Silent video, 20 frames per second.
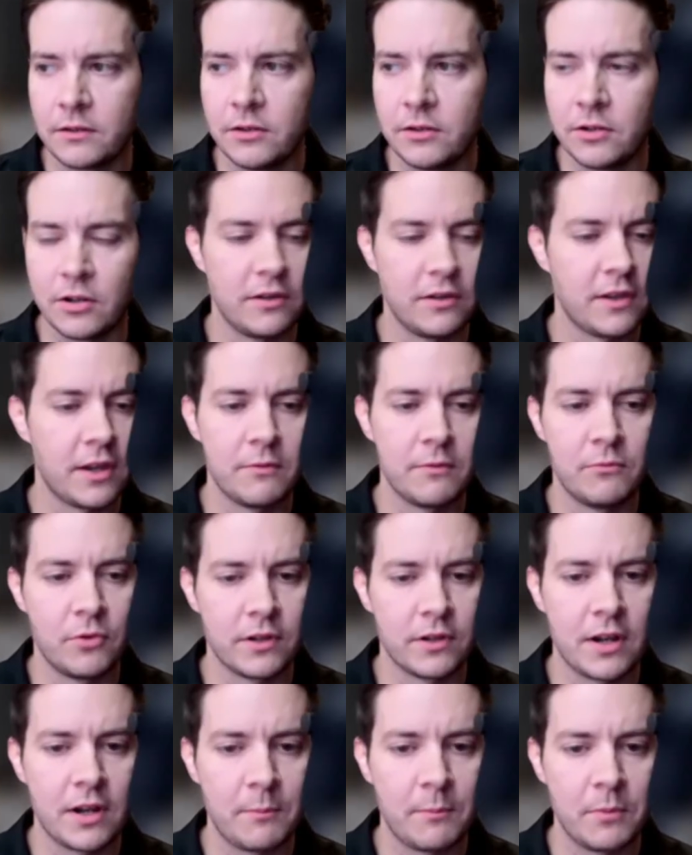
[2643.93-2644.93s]
they're
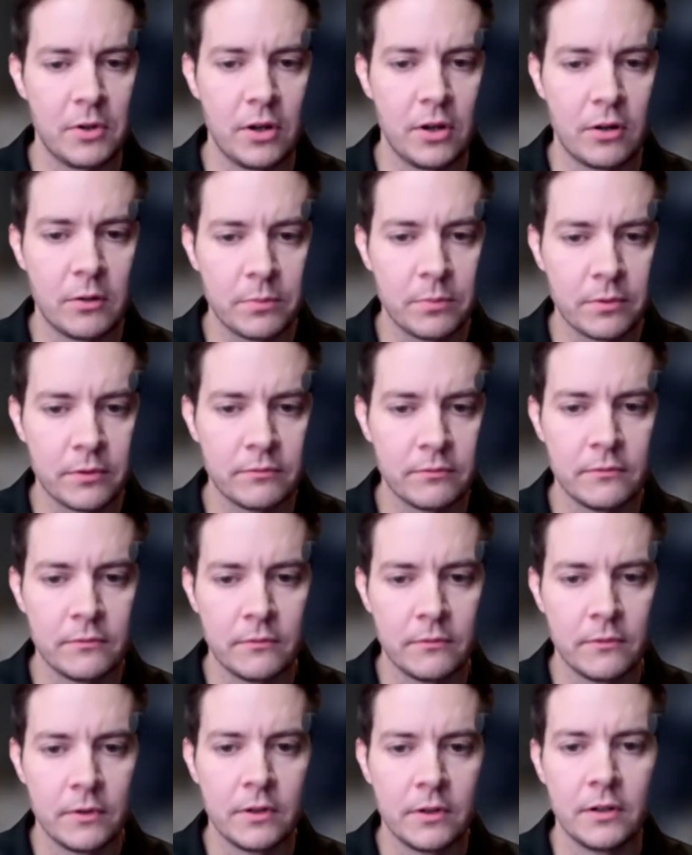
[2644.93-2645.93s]
more than happy to help.
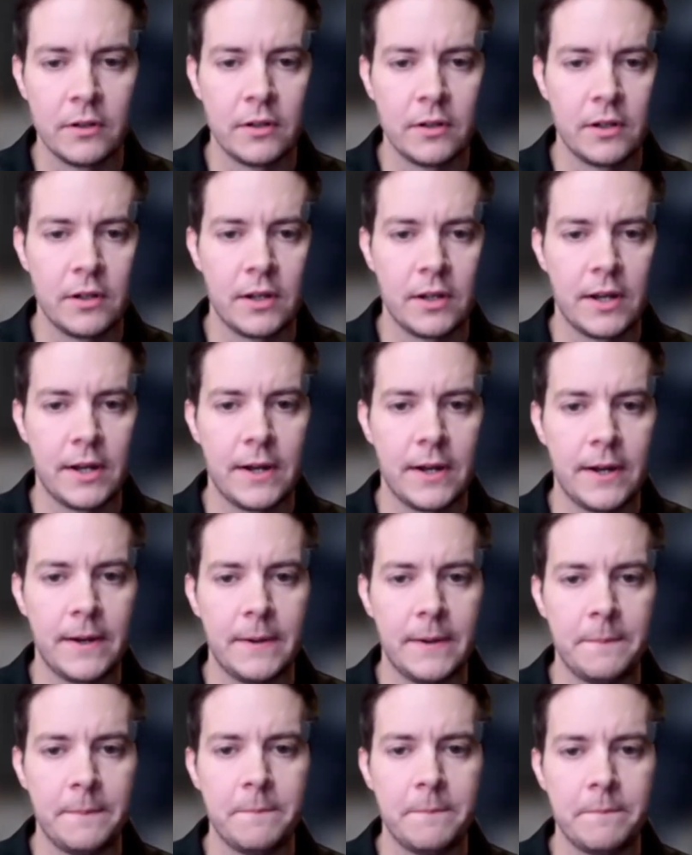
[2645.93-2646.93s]

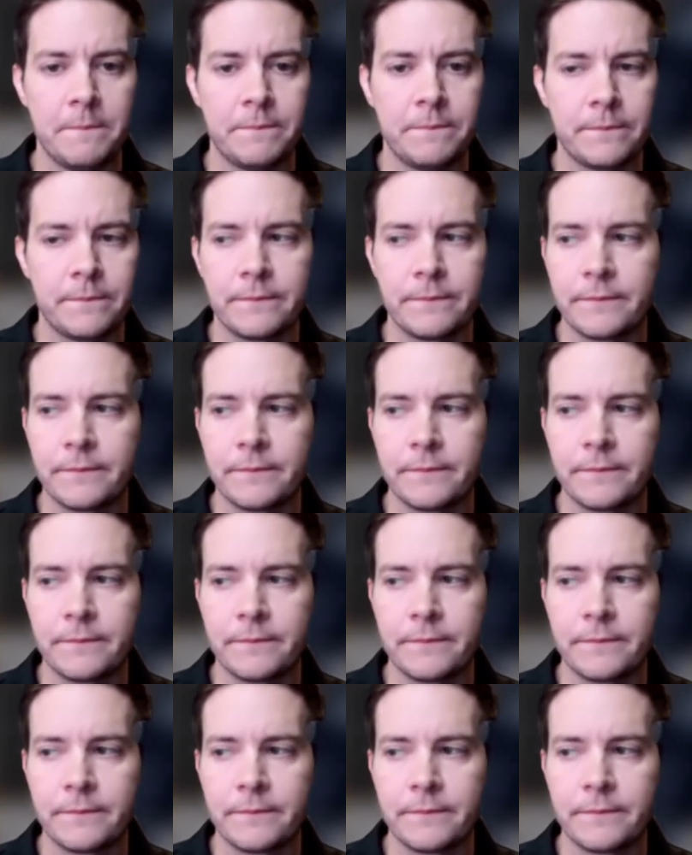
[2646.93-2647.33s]
Um,